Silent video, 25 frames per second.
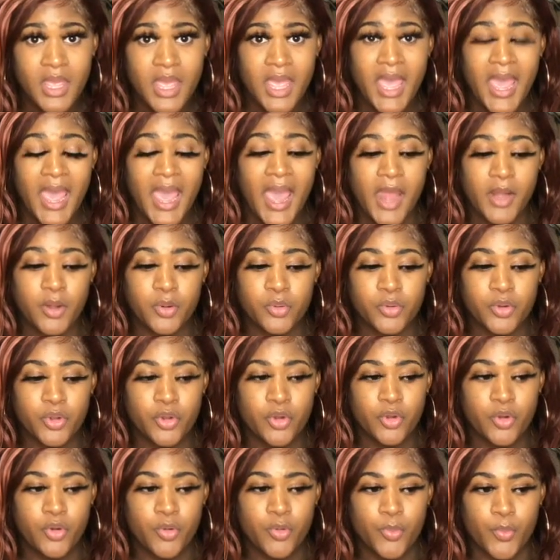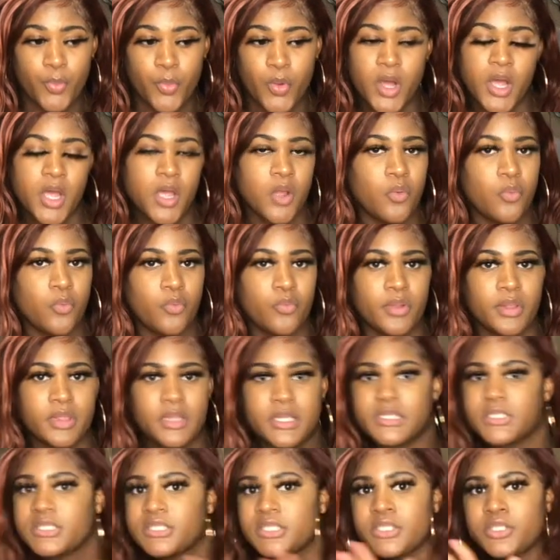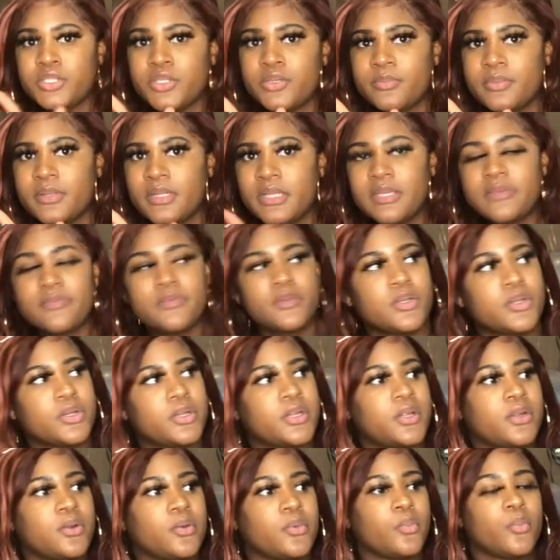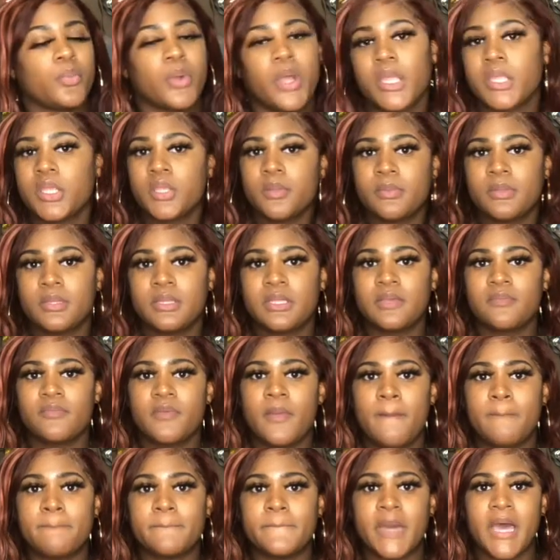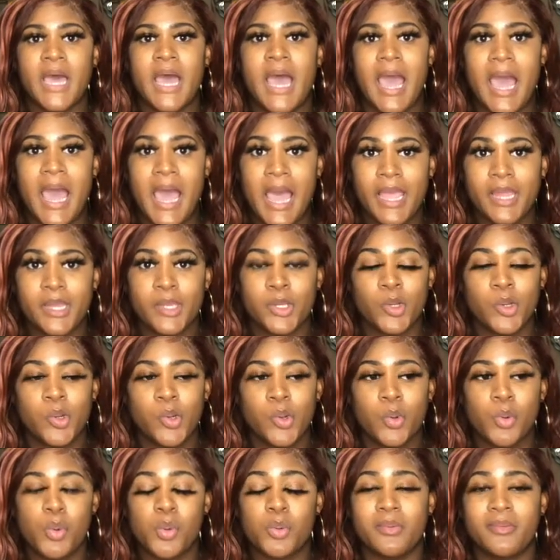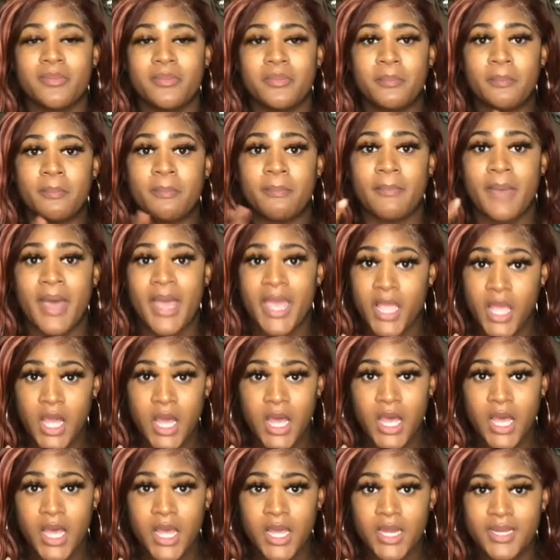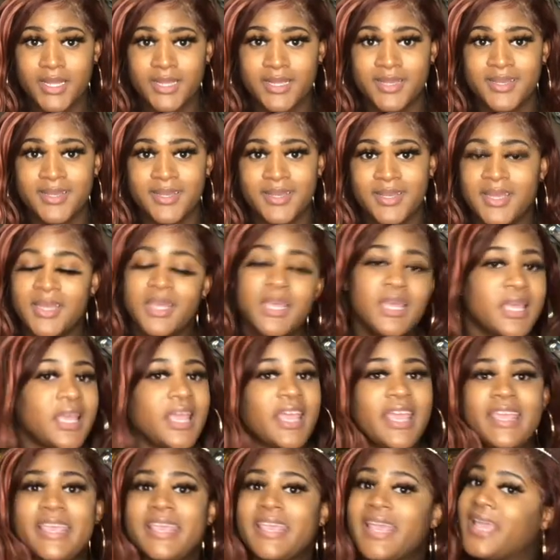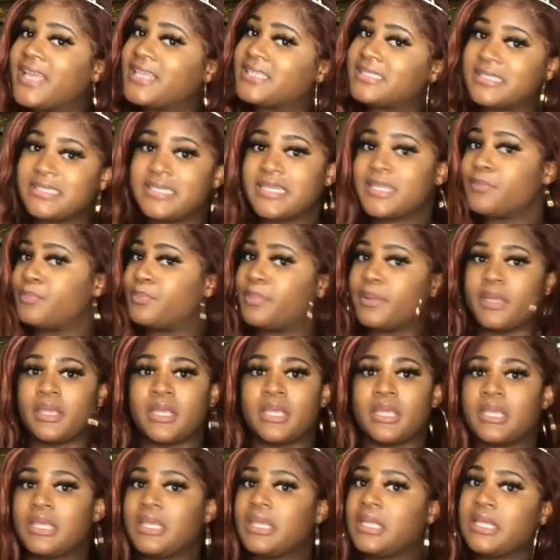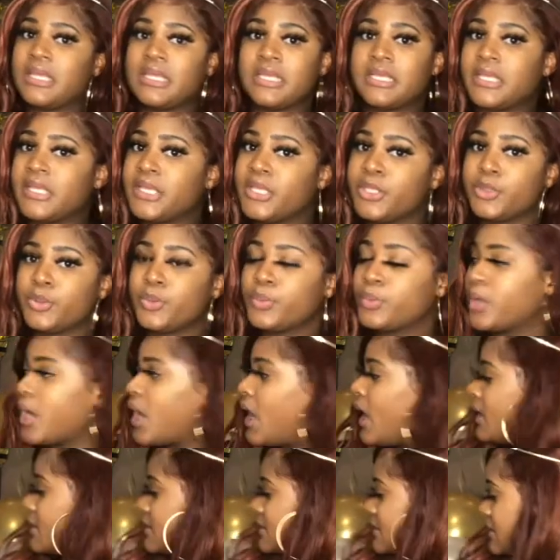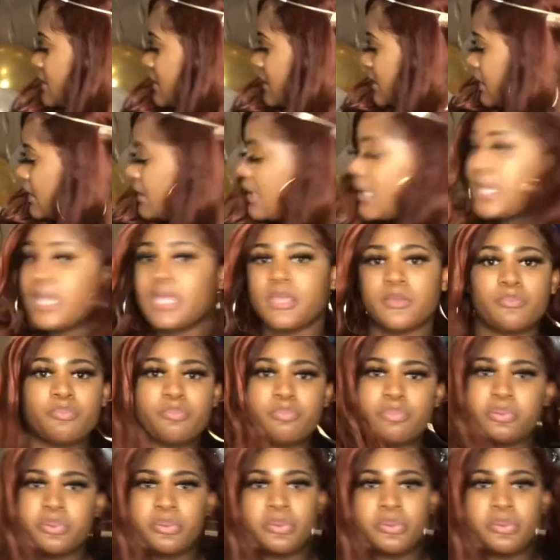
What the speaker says: I don't know what religion you believe in or what you believe in, but I know my God, he ain't sleeping. He do not sleep.